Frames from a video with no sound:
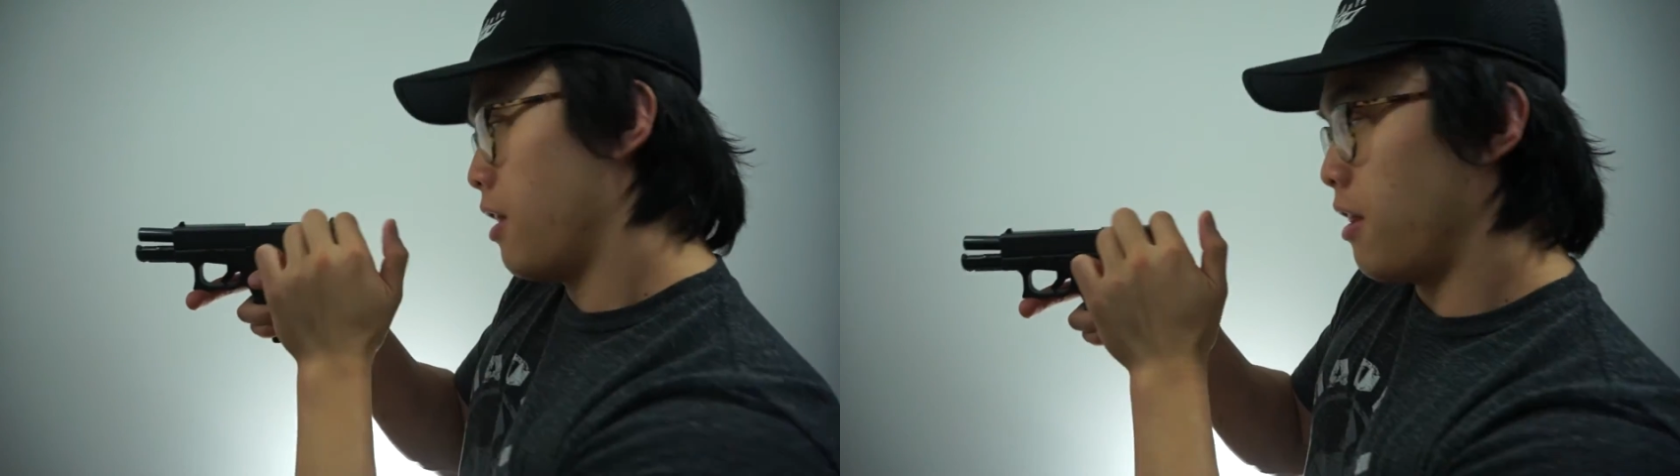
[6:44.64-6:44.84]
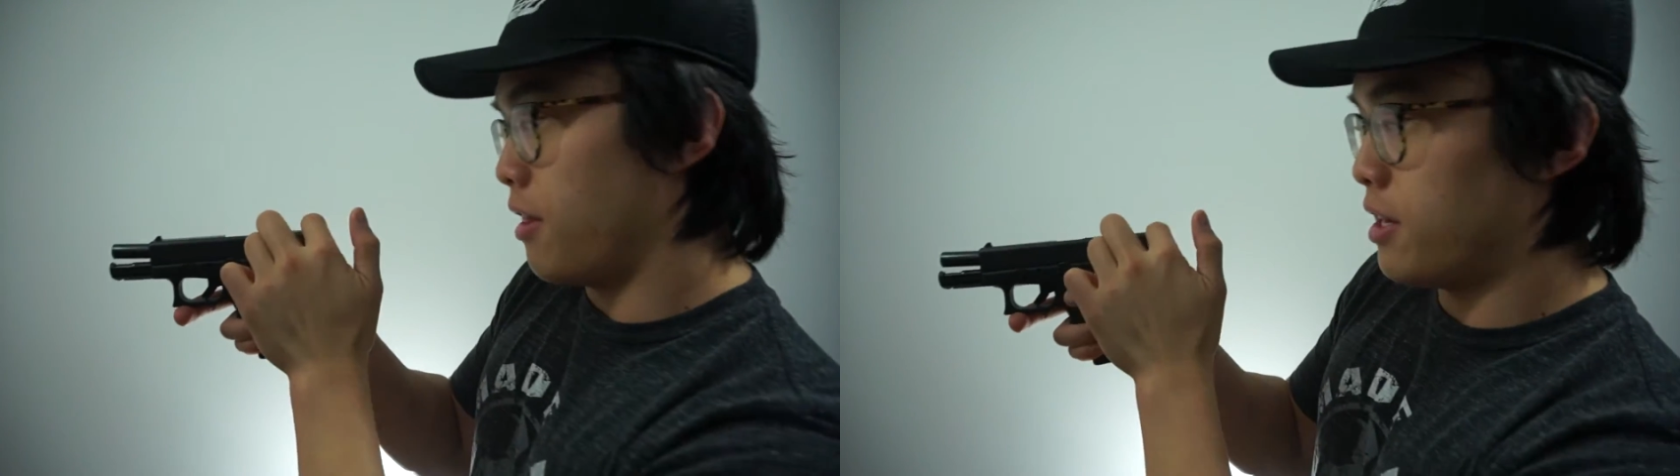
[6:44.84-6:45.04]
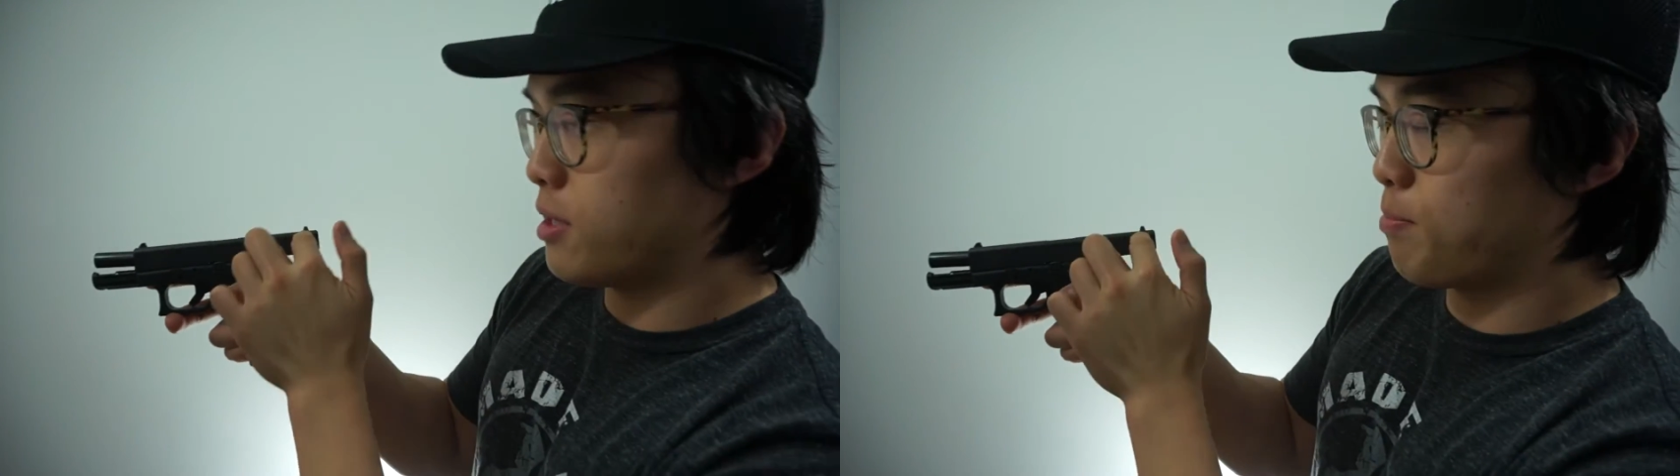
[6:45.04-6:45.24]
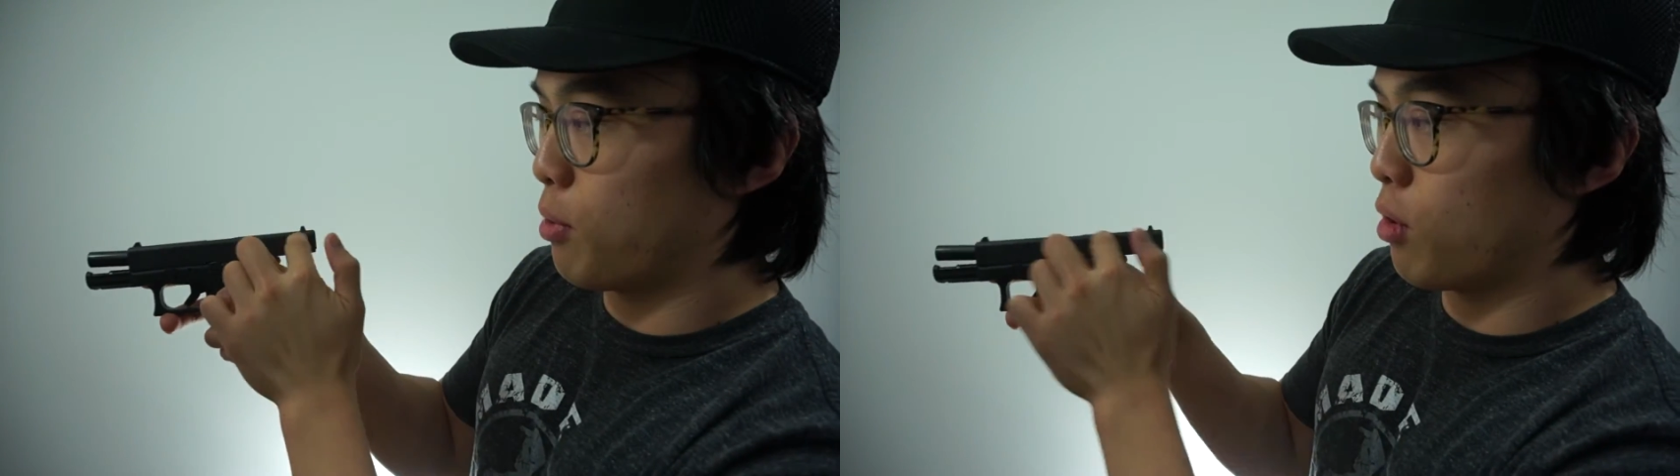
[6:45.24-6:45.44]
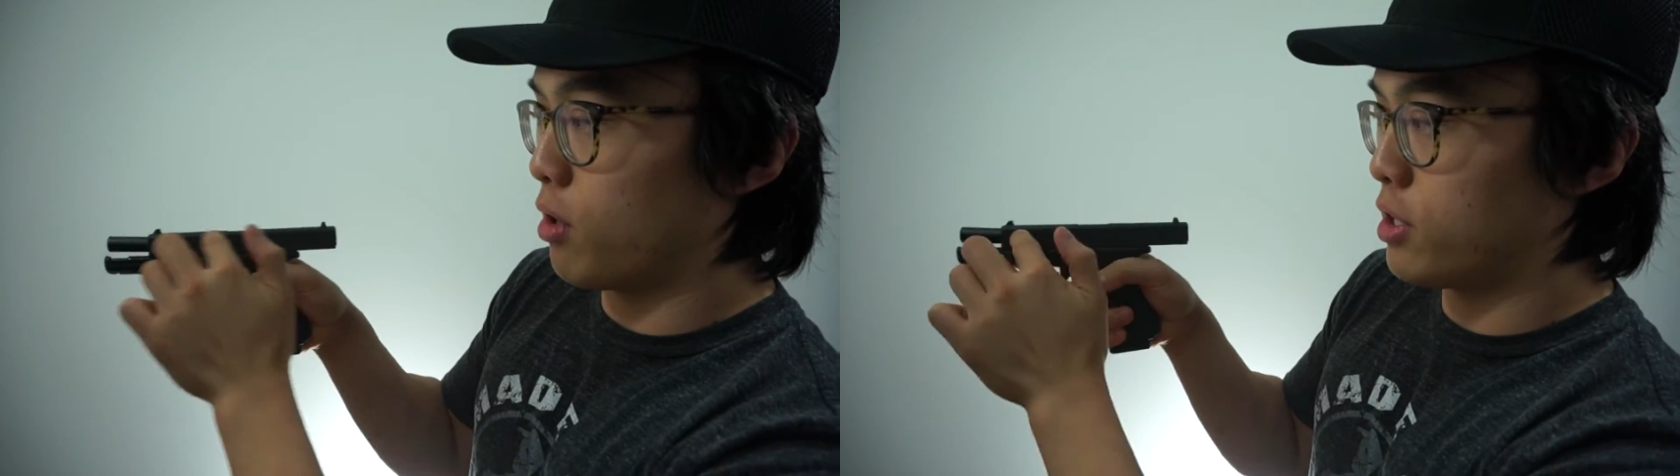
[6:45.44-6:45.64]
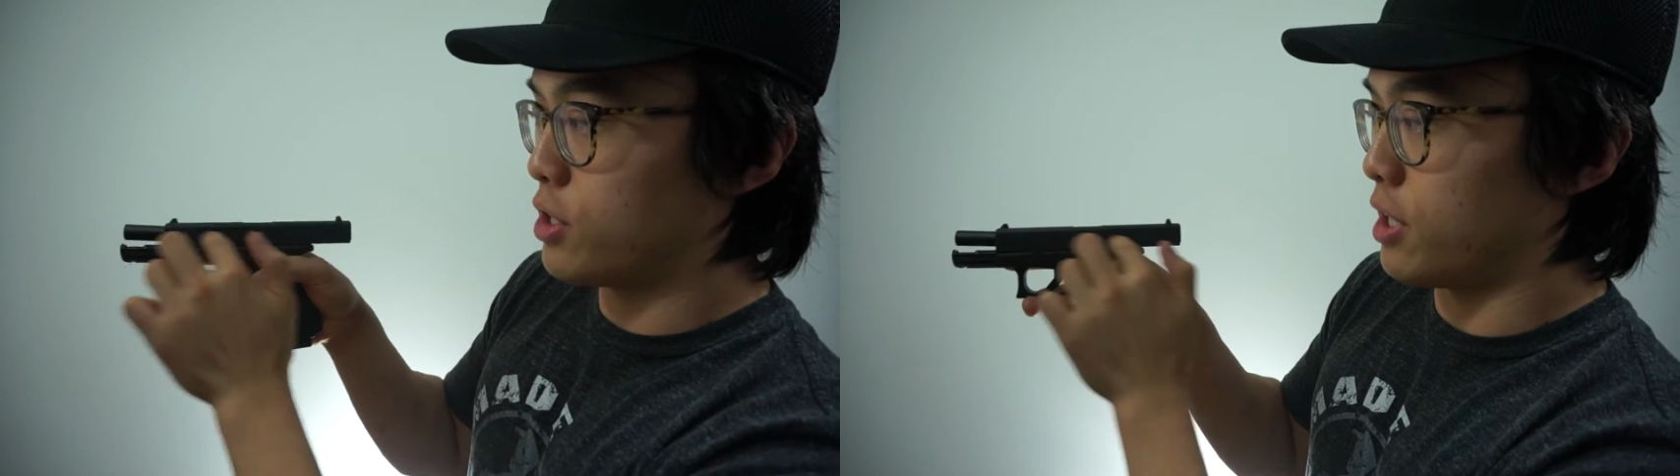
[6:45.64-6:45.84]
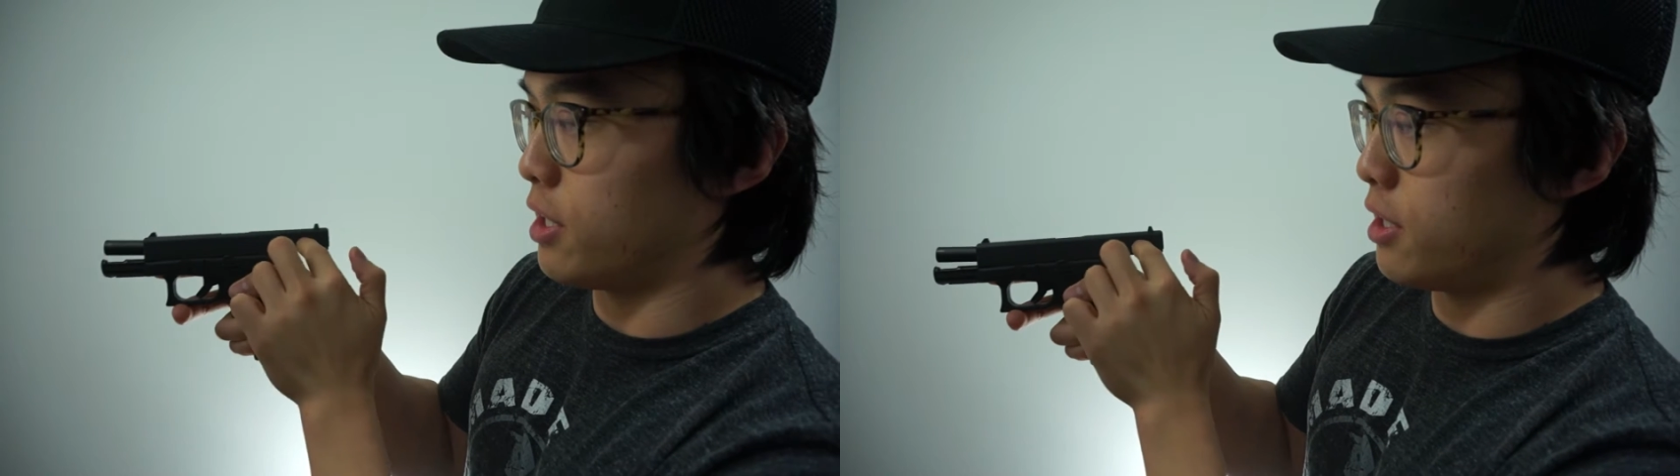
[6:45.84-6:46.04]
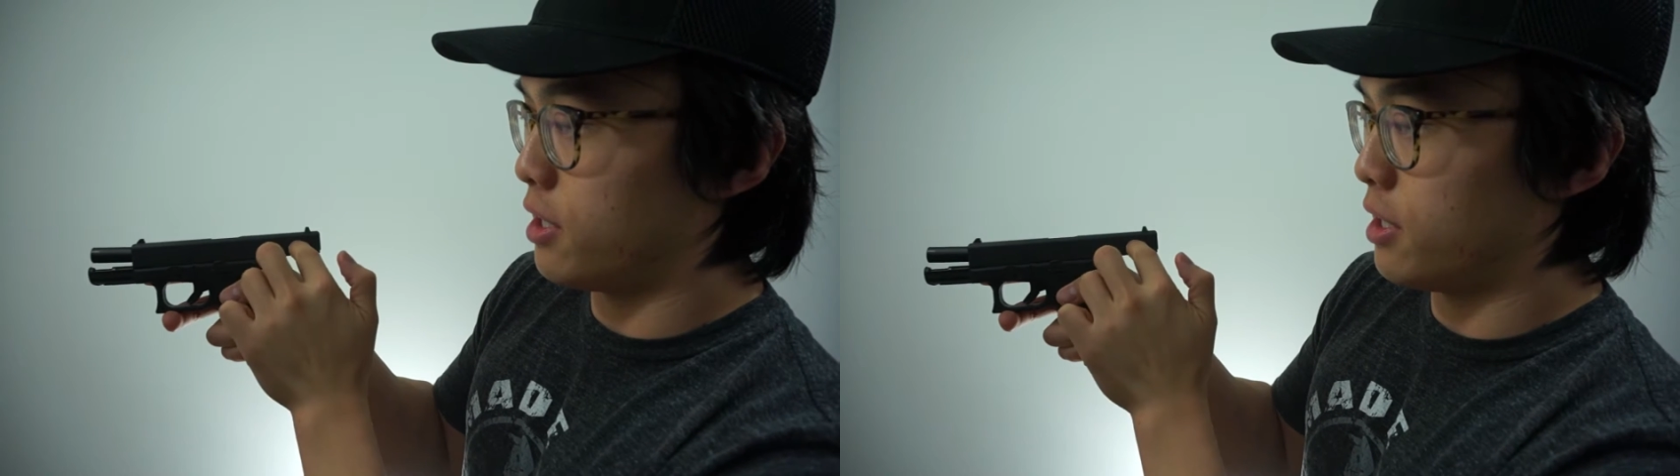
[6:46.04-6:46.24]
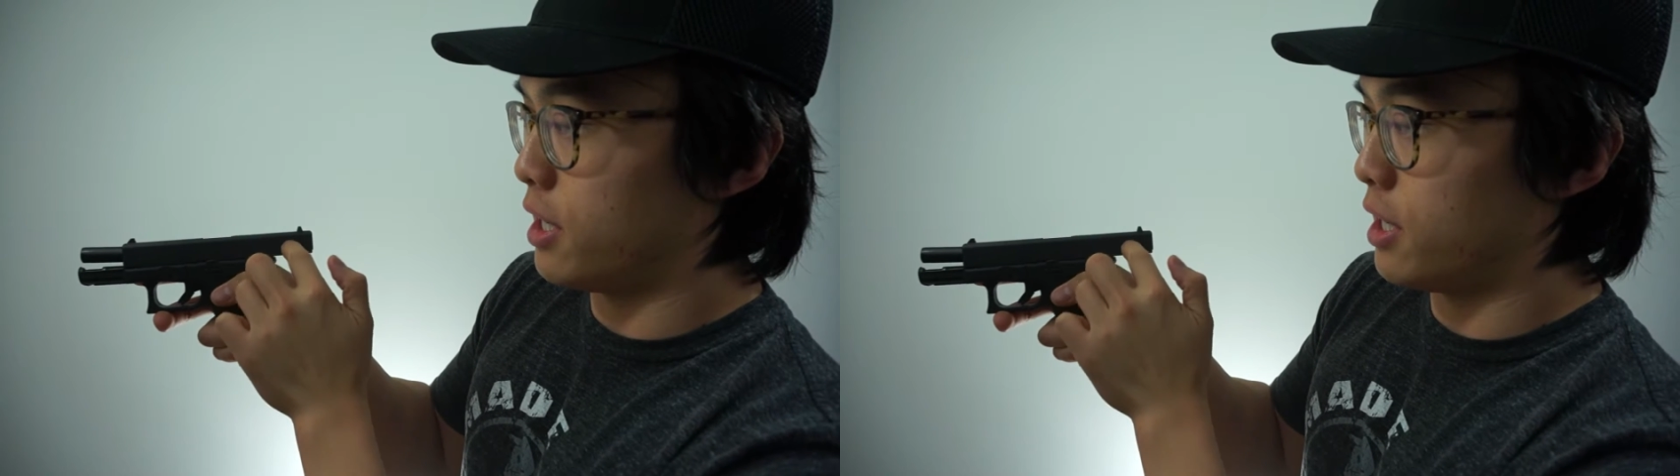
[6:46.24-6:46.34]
This portion